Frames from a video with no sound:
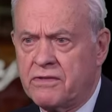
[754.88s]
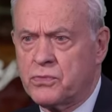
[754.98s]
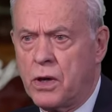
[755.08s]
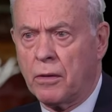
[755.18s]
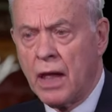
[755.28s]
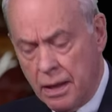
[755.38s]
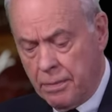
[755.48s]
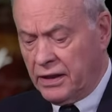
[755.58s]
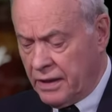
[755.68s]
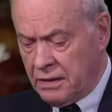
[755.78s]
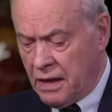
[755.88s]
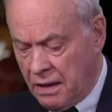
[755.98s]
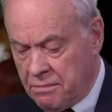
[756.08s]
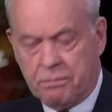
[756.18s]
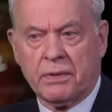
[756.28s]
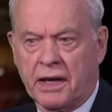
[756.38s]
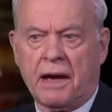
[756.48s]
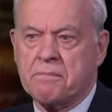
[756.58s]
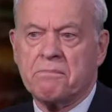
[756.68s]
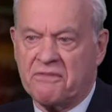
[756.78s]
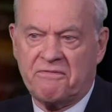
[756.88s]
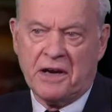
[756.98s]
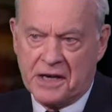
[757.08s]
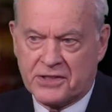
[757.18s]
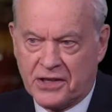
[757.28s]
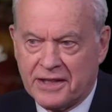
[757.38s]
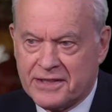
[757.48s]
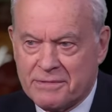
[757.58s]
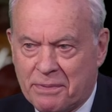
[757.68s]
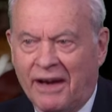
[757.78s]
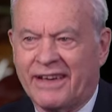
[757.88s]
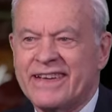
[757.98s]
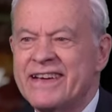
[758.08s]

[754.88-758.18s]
David as well, but, but I'm very excited by,